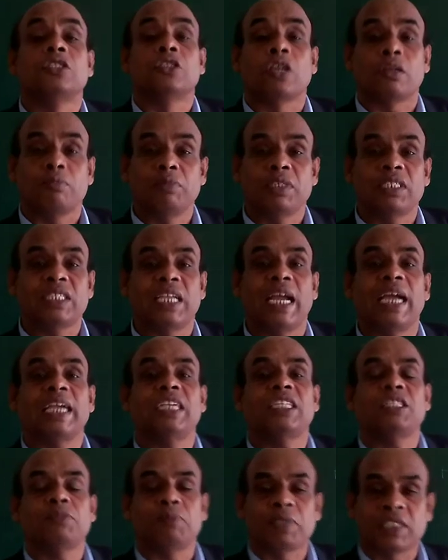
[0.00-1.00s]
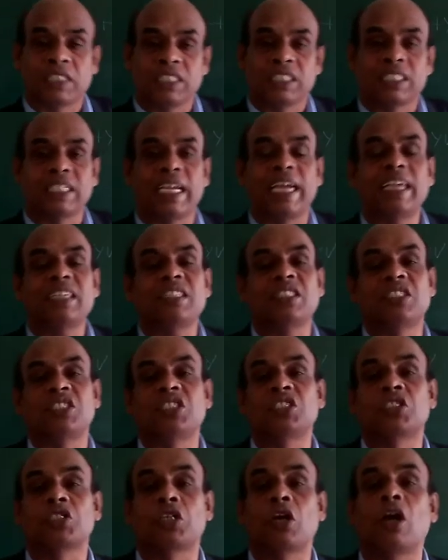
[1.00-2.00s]
germicides, pesticides. This
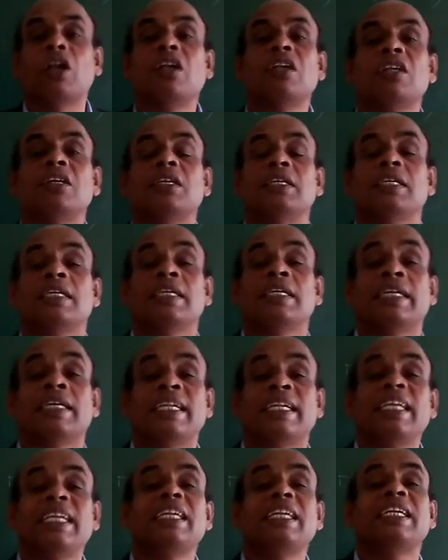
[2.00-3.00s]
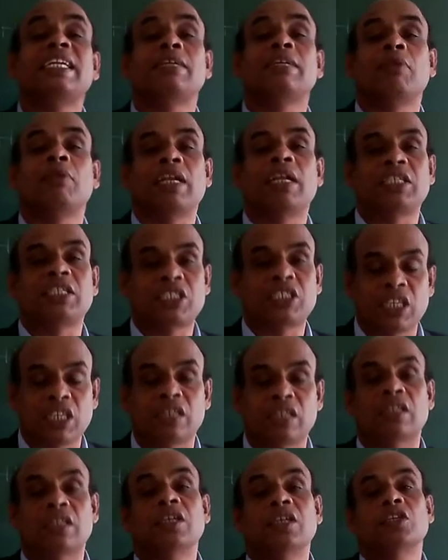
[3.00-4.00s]
is called green
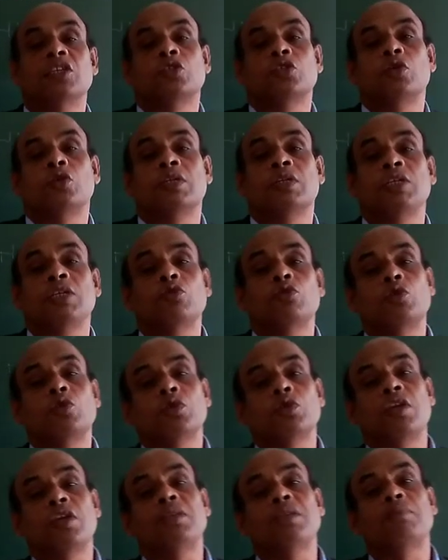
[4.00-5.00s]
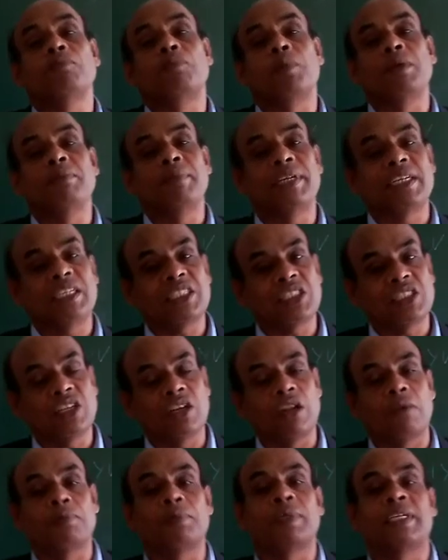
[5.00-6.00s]
revolution. So due to the implementation
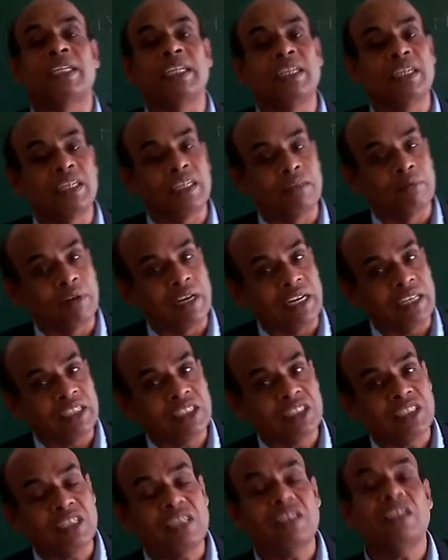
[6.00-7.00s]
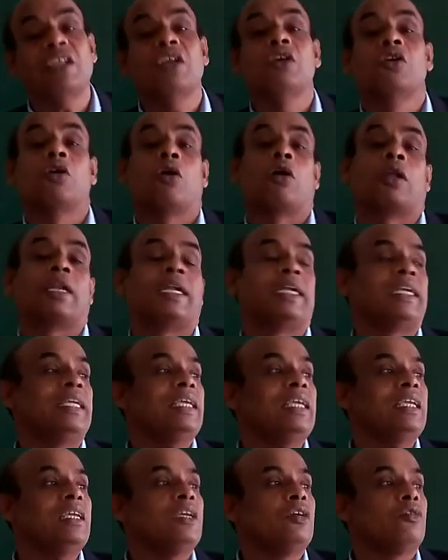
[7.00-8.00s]
of green revolution,
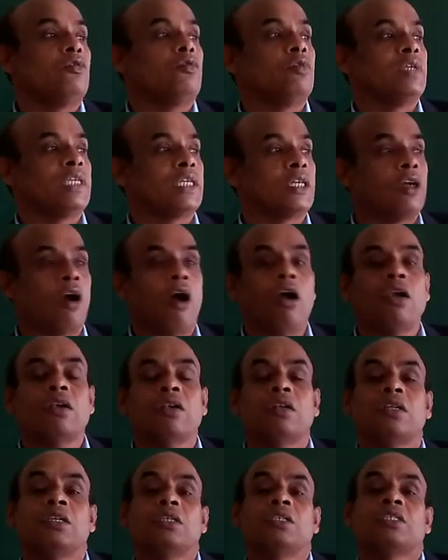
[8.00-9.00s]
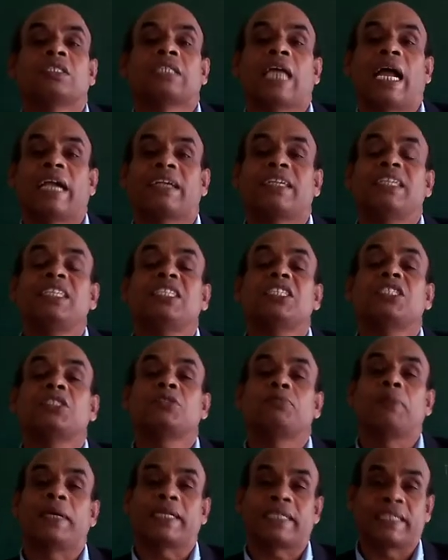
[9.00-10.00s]
already we got
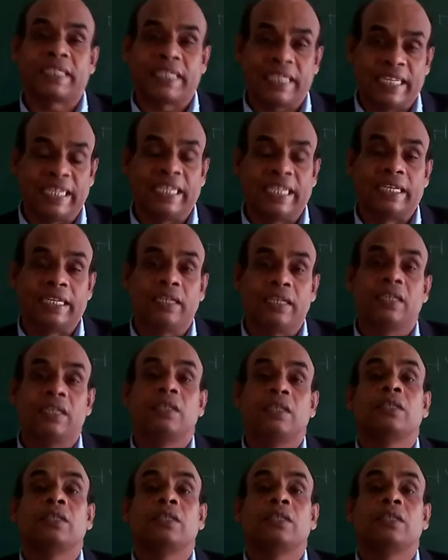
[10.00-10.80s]
satisfactory